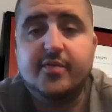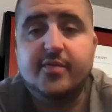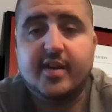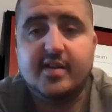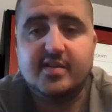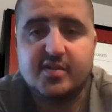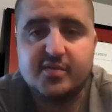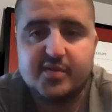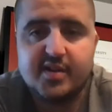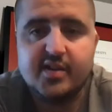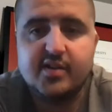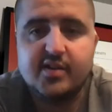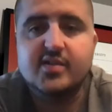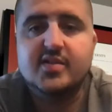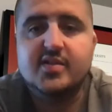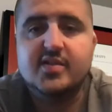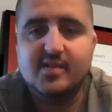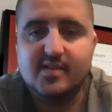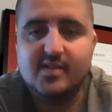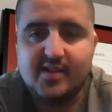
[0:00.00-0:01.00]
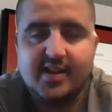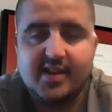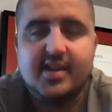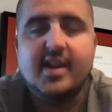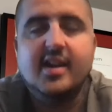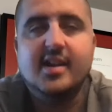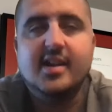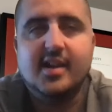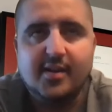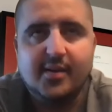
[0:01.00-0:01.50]
first one. So we
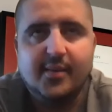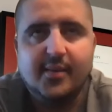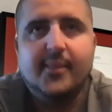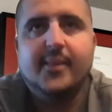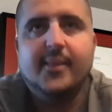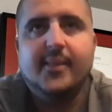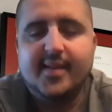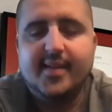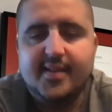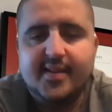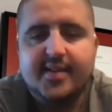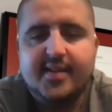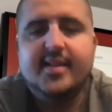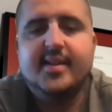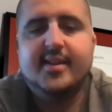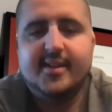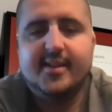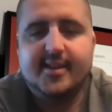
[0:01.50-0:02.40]
do that. But then